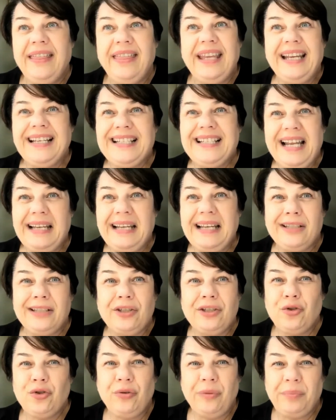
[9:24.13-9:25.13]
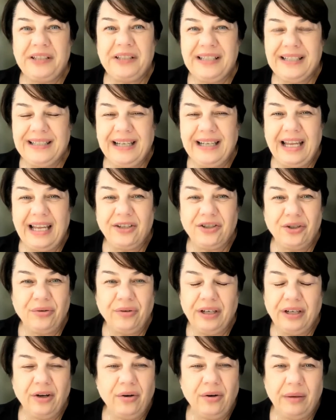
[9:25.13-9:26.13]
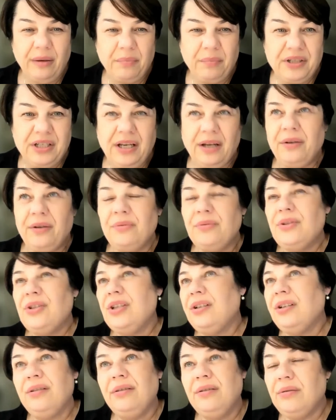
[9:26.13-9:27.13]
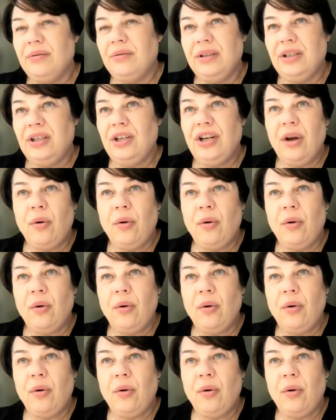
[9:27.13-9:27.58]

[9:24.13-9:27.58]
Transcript: things like distributed ledger and crypto to,